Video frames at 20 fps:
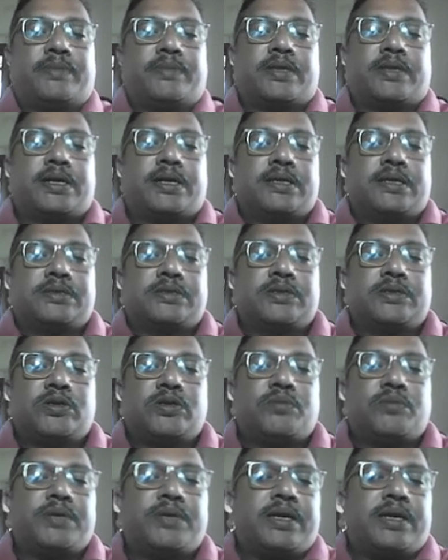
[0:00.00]
That is,
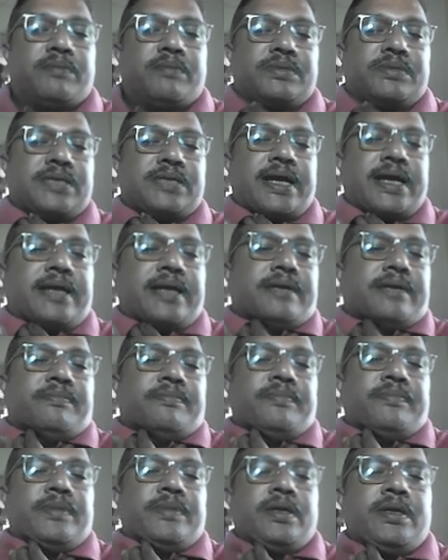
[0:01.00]
neobidium is the atom,